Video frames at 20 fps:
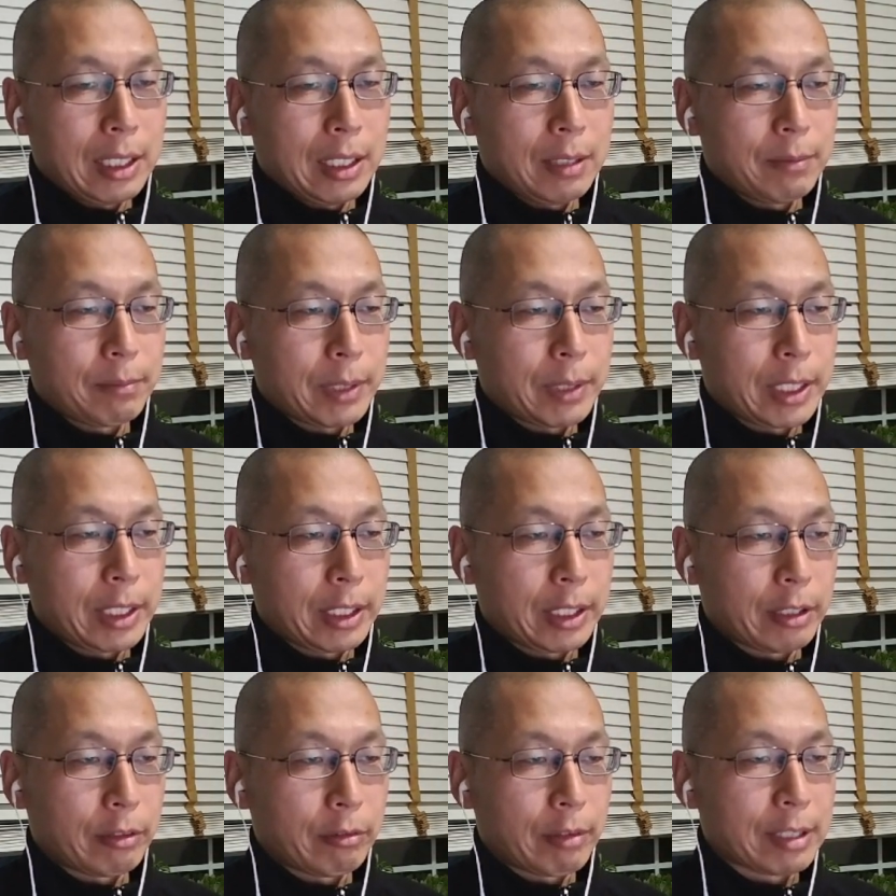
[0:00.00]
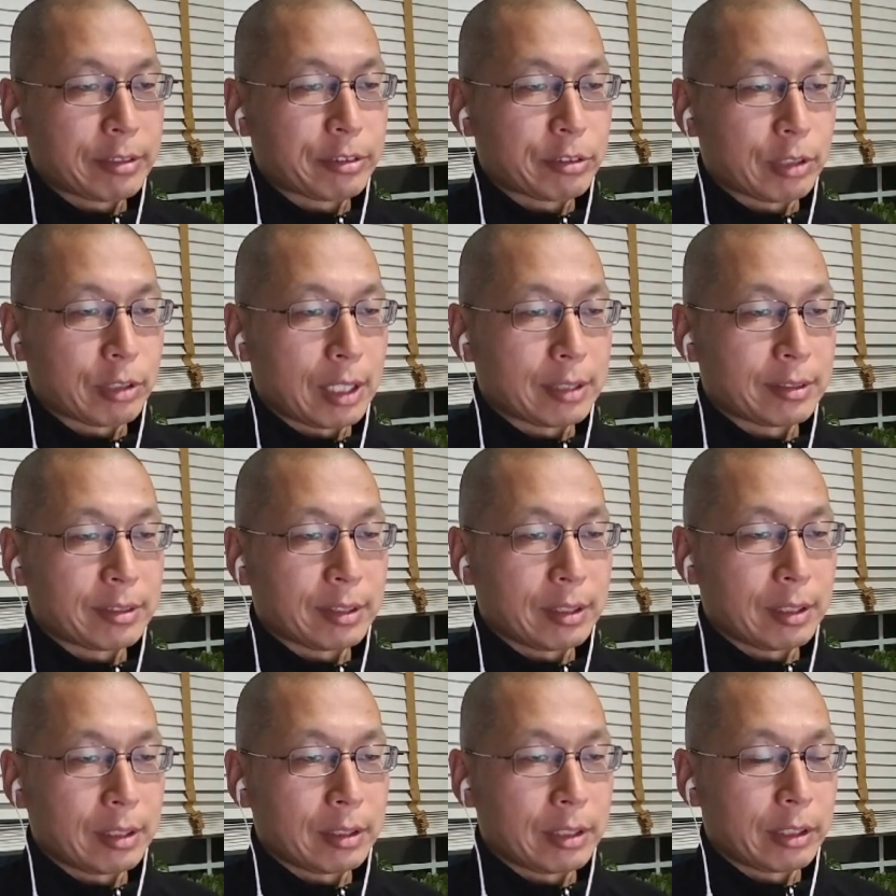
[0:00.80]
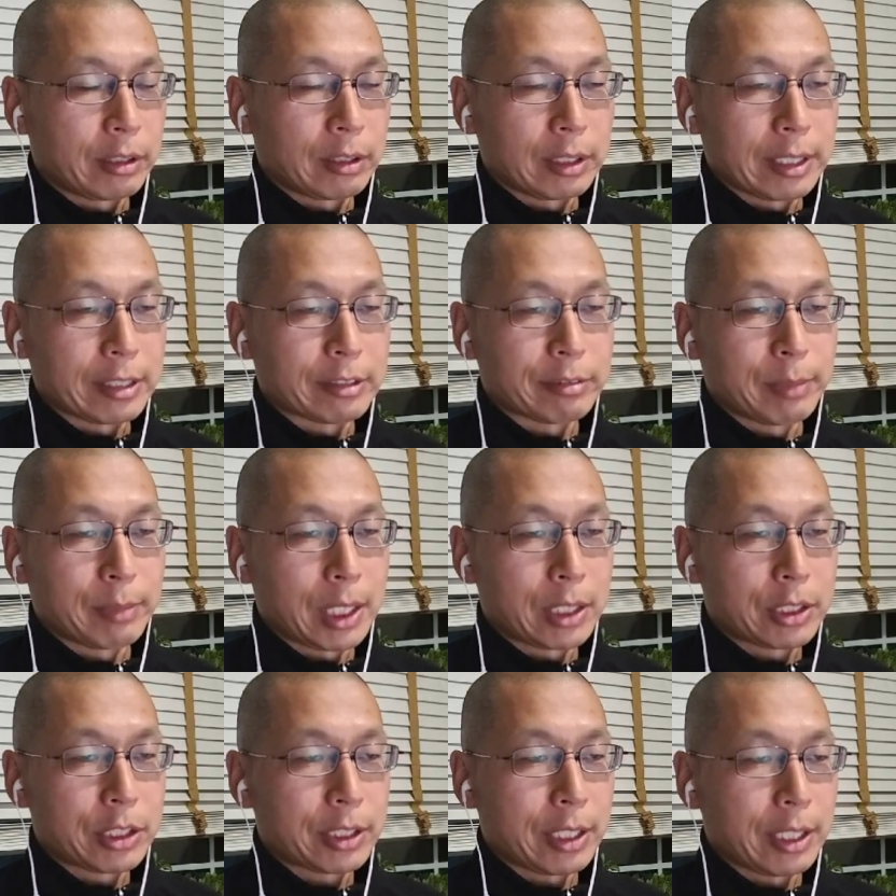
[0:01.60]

eating in restaurants nearly as much.